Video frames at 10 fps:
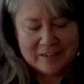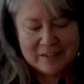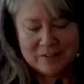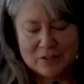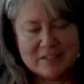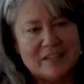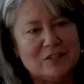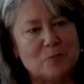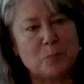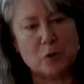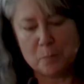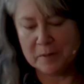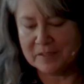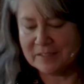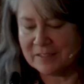the sense of
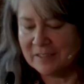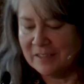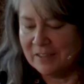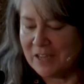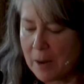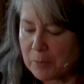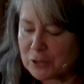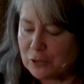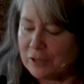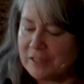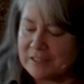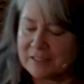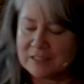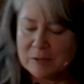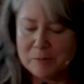purpose, the opportunities to
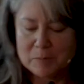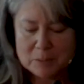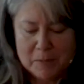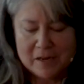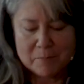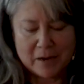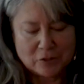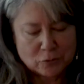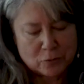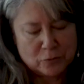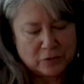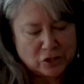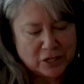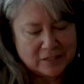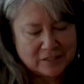speak my truth and
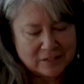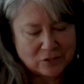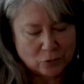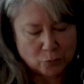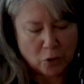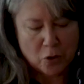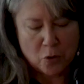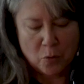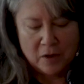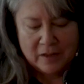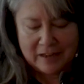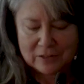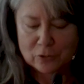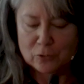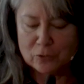chances to grow
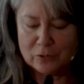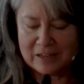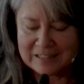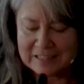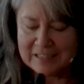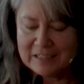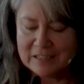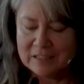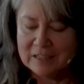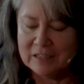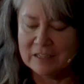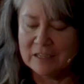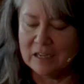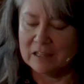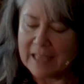and learn and lead,
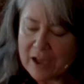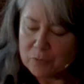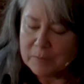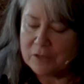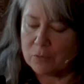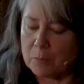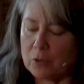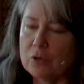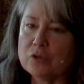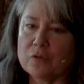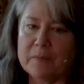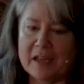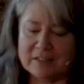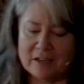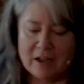allowed me to emerge from
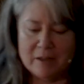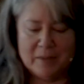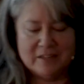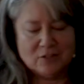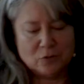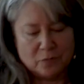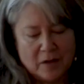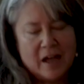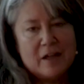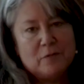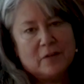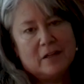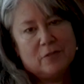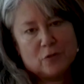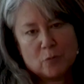that time and survive
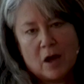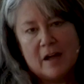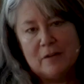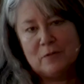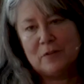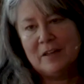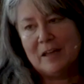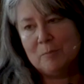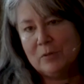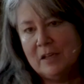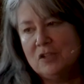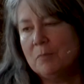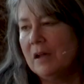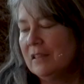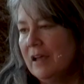and thrive and pledge
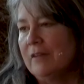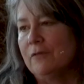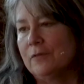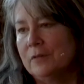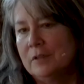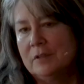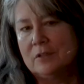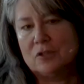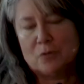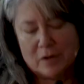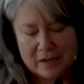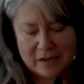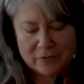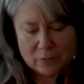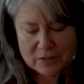my life to
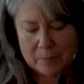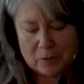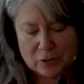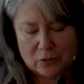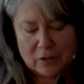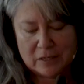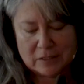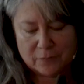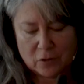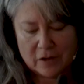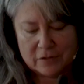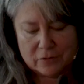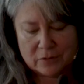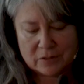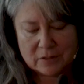creating those opportunities for
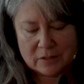others.